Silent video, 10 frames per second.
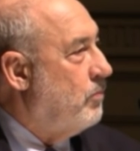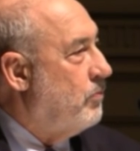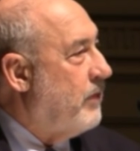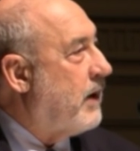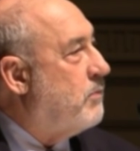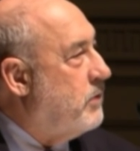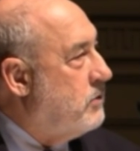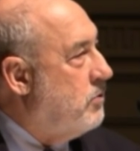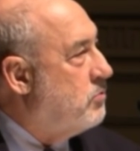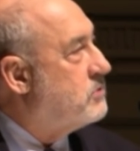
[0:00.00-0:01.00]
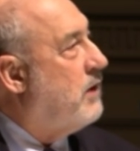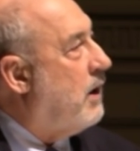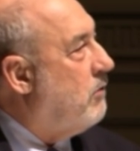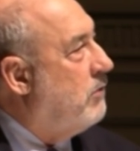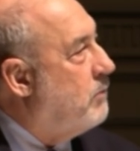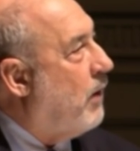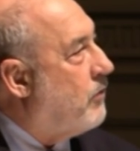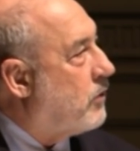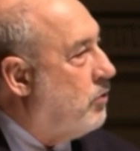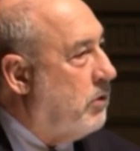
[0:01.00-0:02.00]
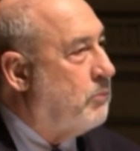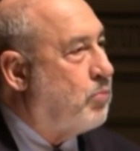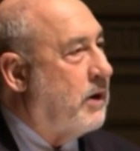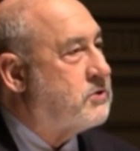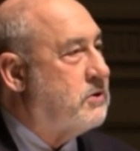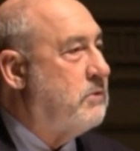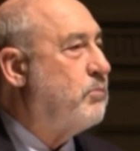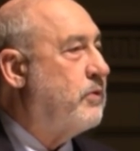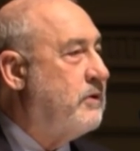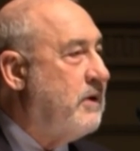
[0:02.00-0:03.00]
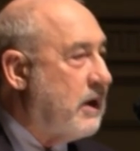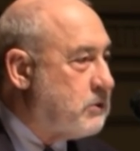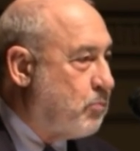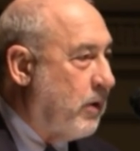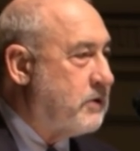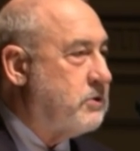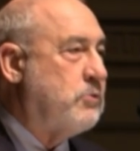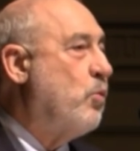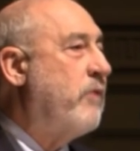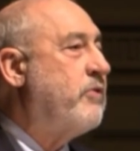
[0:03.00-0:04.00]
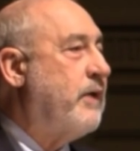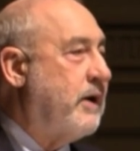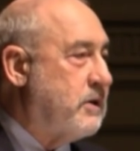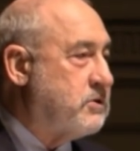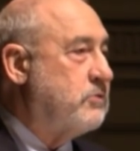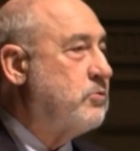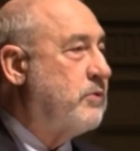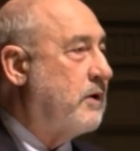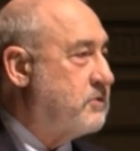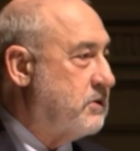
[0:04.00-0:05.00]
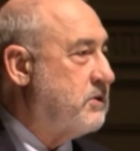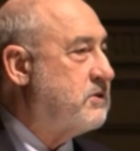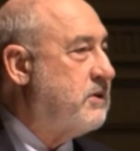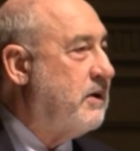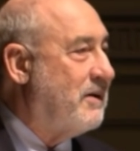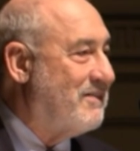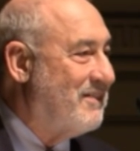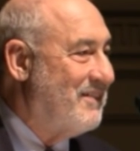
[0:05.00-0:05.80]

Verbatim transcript: that can be used not only by the current president, but the next president, whoever that is, in 2016.